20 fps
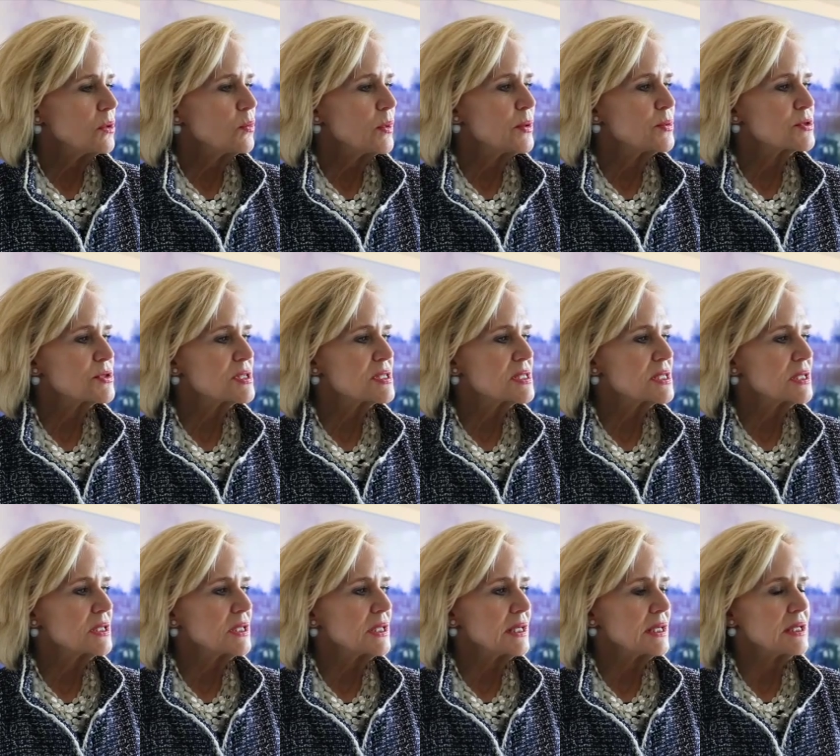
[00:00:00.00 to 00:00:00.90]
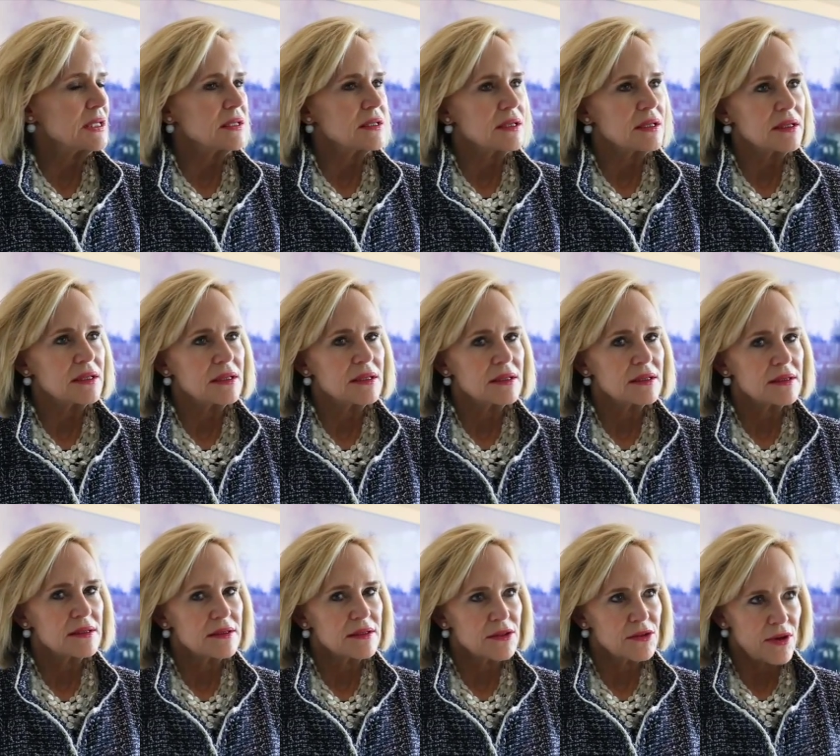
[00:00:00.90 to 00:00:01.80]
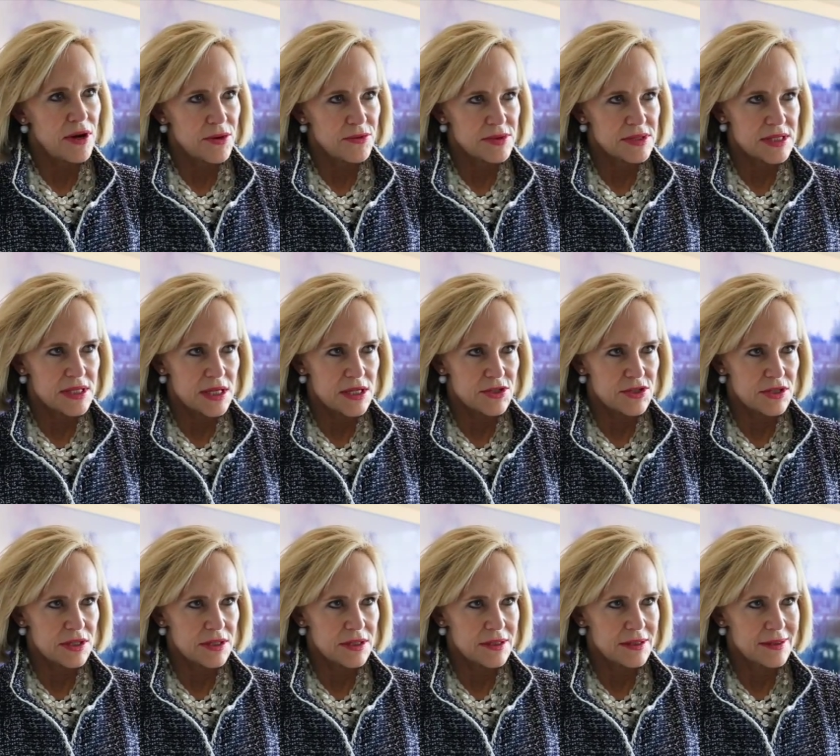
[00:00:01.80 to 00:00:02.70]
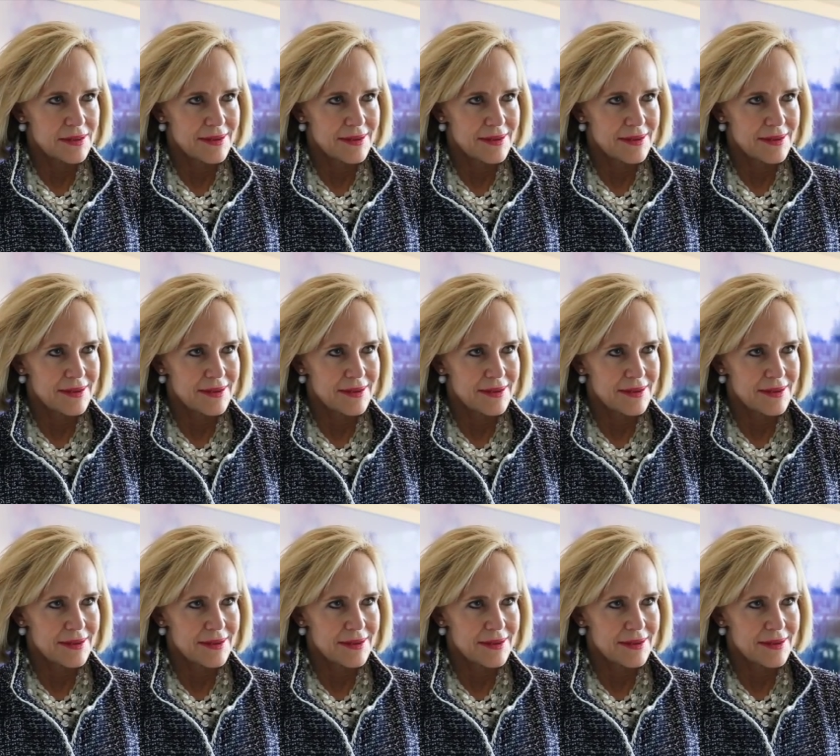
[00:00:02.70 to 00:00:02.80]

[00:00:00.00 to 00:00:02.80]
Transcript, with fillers: We were still in the Great Recession,